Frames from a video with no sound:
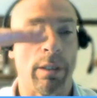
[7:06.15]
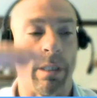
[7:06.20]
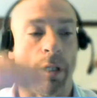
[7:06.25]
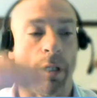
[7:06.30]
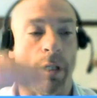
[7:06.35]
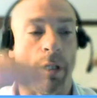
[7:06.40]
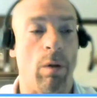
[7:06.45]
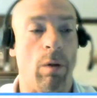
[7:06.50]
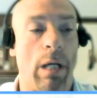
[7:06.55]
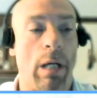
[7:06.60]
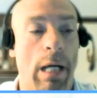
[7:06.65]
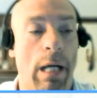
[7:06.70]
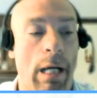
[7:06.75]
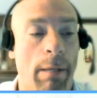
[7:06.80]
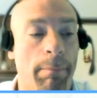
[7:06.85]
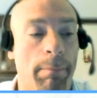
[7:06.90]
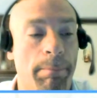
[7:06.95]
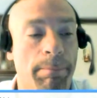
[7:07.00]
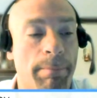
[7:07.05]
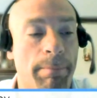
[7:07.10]
You know,
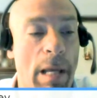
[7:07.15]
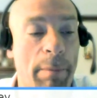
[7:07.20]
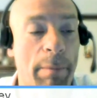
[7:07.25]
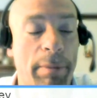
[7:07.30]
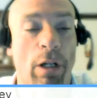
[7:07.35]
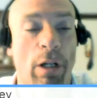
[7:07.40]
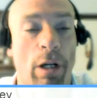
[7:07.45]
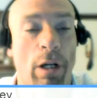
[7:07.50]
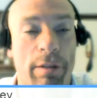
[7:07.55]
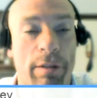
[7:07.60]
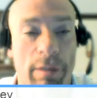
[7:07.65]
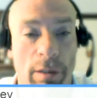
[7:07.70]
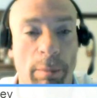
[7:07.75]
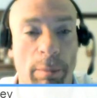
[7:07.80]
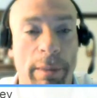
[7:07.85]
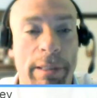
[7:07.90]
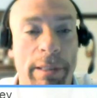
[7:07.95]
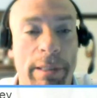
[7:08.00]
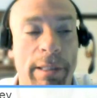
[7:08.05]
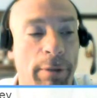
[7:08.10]
MER is a
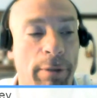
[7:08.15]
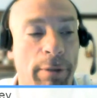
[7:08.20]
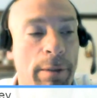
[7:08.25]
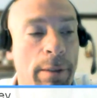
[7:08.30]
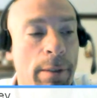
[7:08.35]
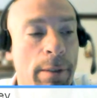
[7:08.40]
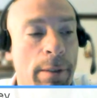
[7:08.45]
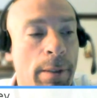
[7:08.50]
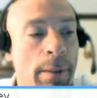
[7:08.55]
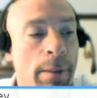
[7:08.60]
little bit different.